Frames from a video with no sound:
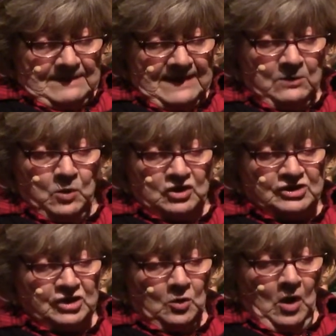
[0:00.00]
They worked
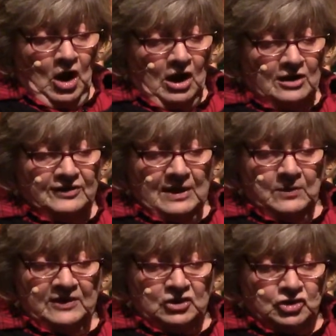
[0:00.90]
so hard that
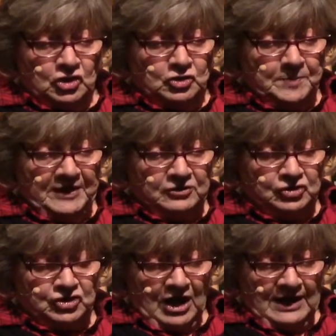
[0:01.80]
when the church
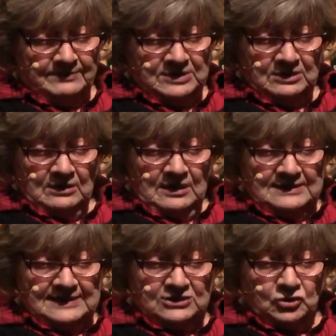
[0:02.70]
bells chimed
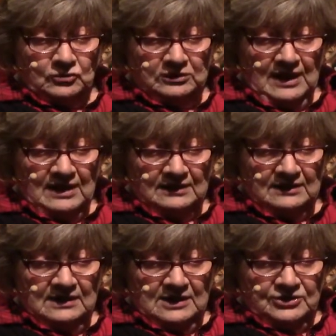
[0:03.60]
6
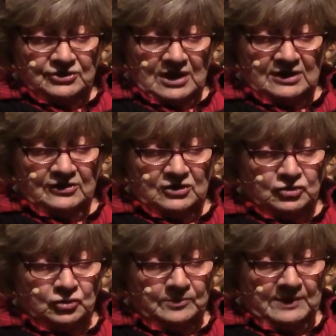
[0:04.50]
o'clock, Jonathan
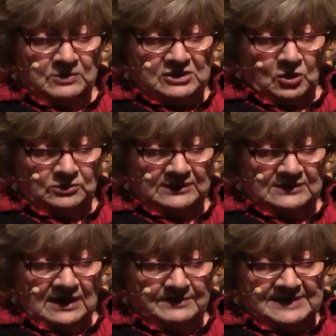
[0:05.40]
Toomey was holding
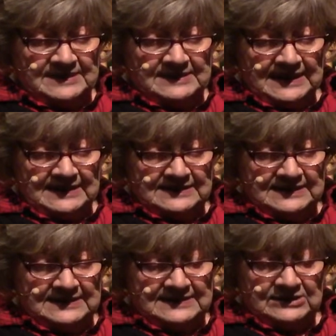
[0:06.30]
Thomas's hand in
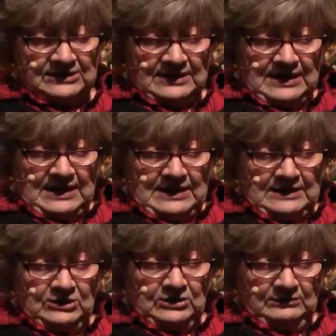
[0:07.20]
his,
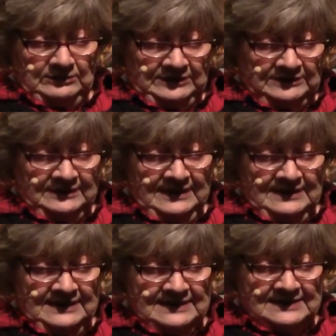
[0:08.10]

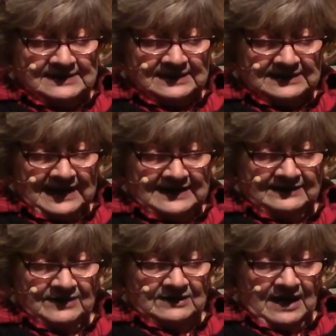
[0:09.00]

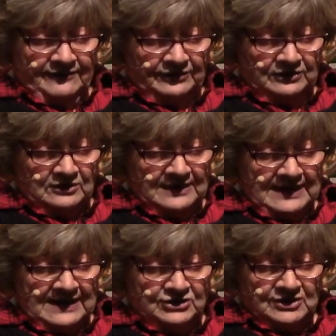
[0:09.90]
guiding the knife along
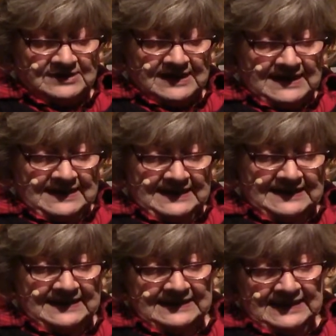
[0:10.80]
the edges. He
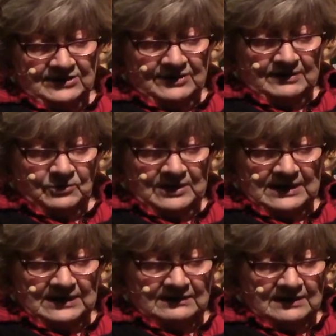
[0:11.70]
didn't hear them
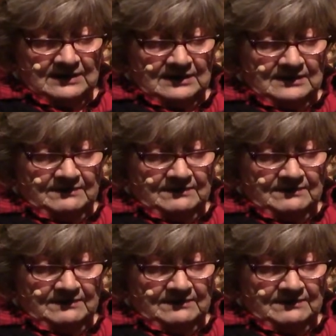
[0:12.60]
ringing.